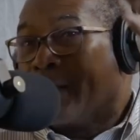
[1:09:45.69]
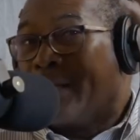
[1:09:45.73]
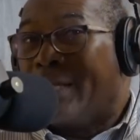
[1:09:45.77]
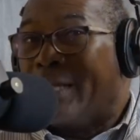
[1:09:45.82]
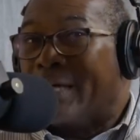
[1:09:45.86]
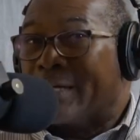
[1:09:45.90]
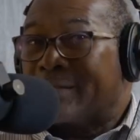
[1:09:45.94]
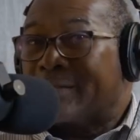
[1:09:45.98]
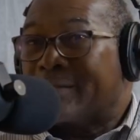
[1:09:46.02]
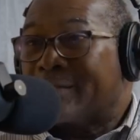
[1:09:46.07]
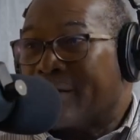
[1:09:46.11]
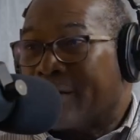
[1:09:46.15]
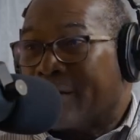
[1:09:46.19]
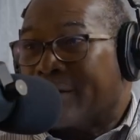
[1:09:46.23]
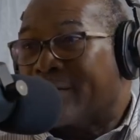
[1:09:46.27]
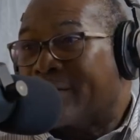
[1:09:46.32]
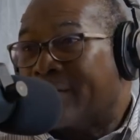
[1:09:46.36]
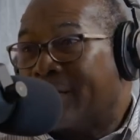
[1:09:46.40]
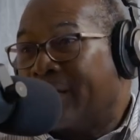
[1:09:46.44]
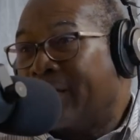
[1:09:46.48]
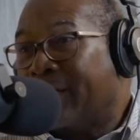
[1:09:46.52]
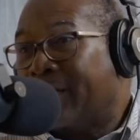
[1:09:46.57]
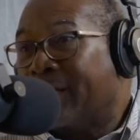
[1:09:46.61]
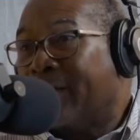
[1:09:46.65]
Let's
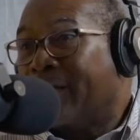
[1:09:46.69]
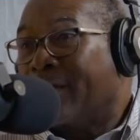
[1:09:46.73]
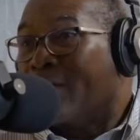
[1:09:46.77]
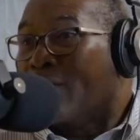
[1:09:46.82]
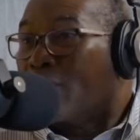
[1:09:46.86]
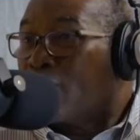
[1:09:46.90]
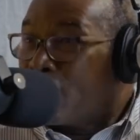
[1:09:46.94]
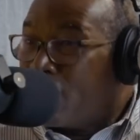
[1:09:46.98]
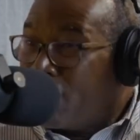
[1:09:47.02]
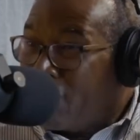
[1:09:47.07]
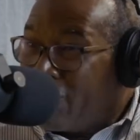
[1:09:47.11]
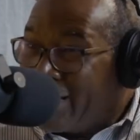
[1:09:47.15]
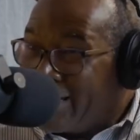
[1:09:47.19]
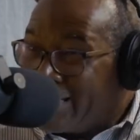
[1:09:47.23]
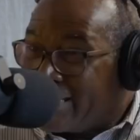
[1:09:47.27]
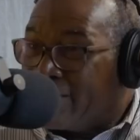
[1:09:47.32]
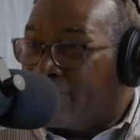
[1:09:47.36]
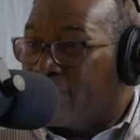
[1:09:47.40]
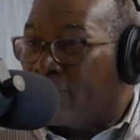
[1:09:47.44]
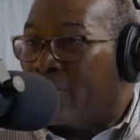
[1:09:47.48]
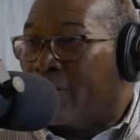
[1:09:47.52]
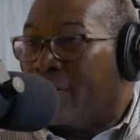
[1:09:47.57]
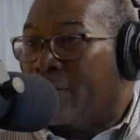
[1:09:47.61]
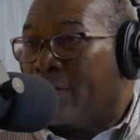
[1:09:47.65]
start thinking
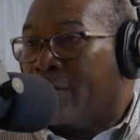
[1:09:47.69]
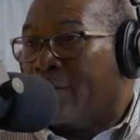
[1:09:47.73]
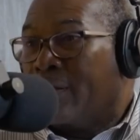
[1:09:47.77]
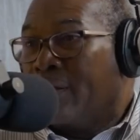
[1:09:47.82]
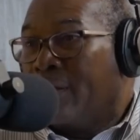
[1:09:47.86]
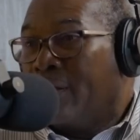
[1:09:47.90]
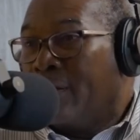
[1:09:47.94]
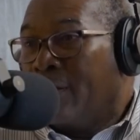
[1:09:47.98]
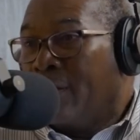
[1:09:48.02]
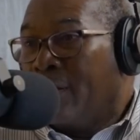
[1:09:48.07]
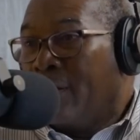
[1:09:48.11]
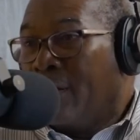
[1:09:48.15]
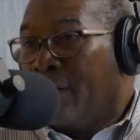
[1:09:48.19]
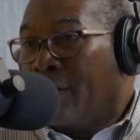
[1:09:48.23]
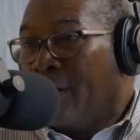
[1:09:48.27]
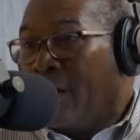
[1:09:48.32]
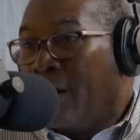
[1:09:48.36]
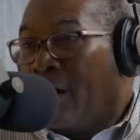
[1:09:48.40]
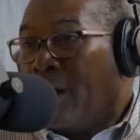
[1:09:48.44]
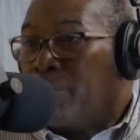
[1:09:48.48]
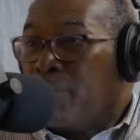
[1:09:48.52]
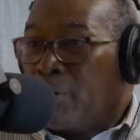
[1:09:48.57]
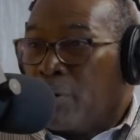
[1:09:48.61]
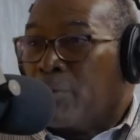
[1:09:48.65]
creatively
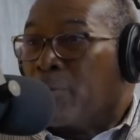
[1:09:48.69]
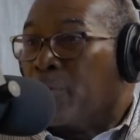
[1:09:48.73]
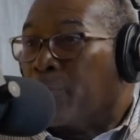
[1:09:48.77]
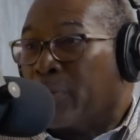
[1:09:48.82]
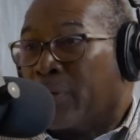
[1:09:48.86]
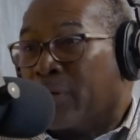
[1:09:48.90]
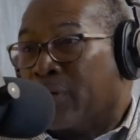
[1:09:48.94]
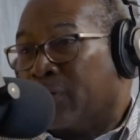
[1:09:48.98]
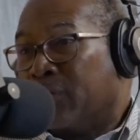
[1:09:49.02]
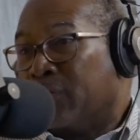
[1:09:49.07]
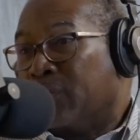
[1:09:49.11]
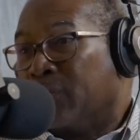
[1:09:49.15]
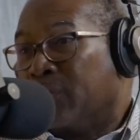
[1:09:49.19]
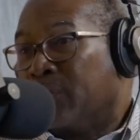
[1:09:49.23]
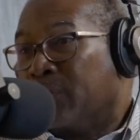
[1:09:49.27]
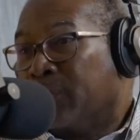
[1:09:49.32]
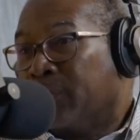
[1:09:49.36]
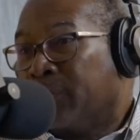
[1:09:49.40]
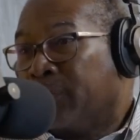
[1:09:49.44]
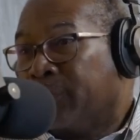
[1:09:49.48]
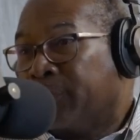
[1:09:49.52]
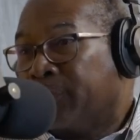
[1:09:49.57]
about what we're going to do.